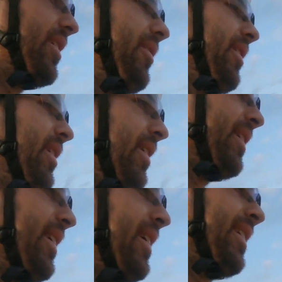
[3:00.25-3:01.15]
so
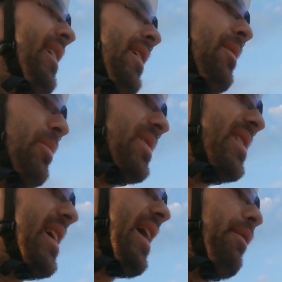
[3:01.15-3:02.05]
we'll
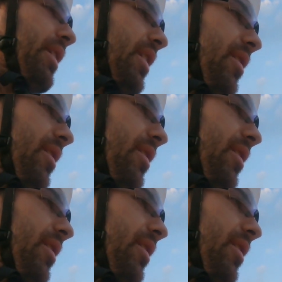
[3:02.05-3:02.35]
see how it